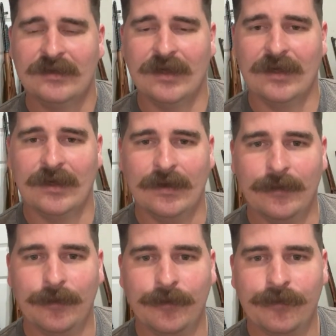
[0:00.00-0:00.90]

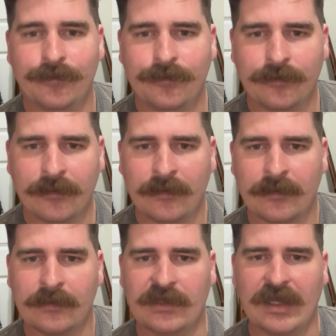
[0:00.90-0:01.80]
Do
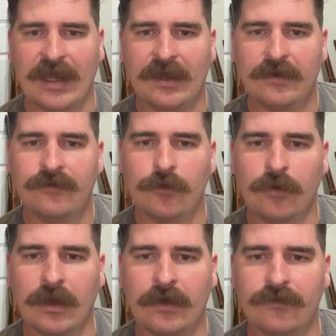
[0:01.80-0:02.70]
you have
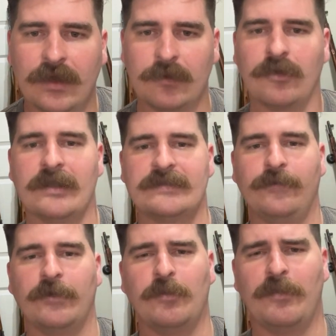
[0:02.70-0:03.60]
or have come across a
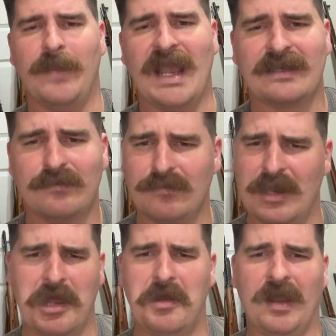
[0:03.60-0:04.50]
41 Magnum?
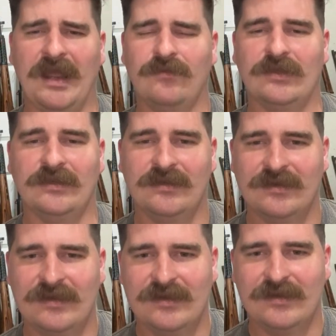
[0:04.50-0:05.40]
No, I haven't.
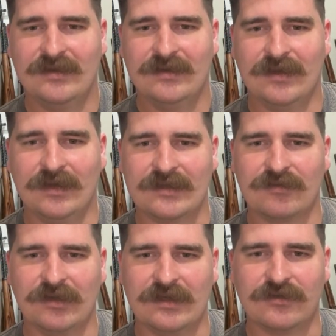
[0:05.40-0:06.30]
That's
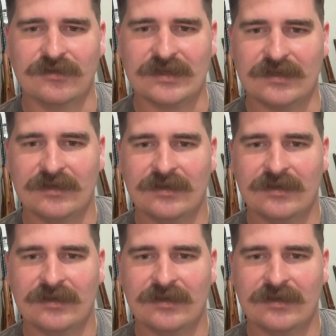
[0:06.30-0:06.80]
really interesting.